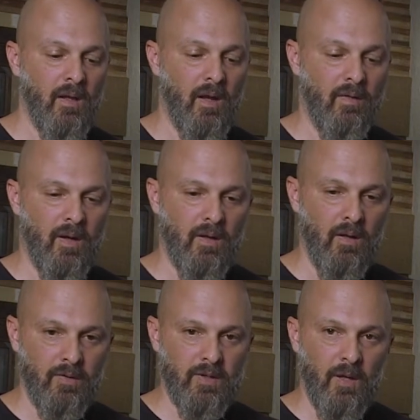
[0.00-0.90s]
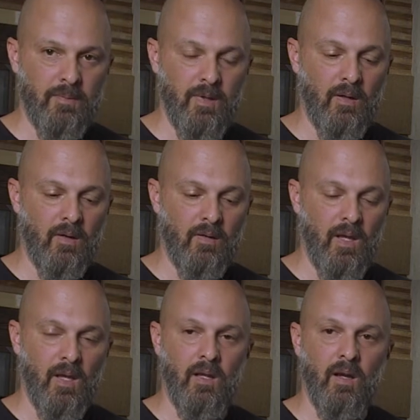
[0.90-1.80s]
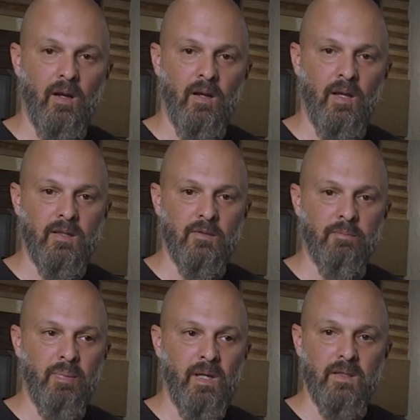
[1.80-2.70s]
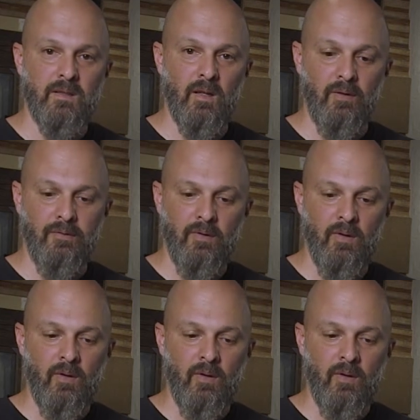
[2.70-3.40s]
and then it goes up to, okay, it's beat stuff,